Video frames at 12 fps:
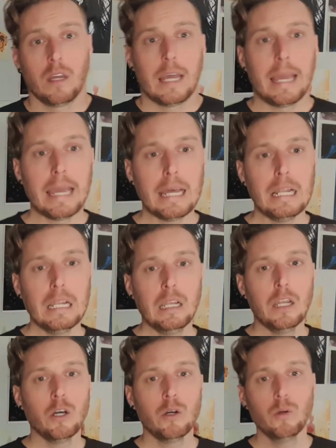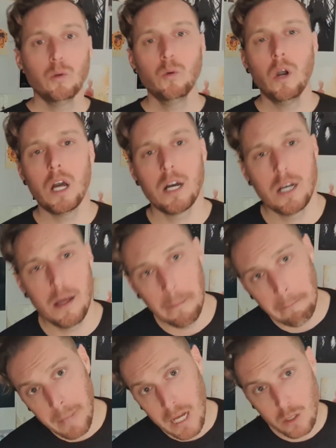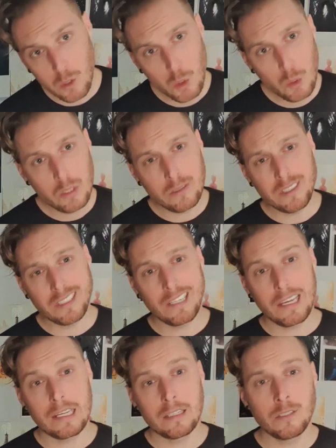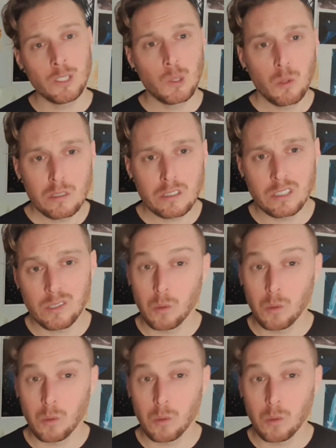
Hello, my oodles and noodles.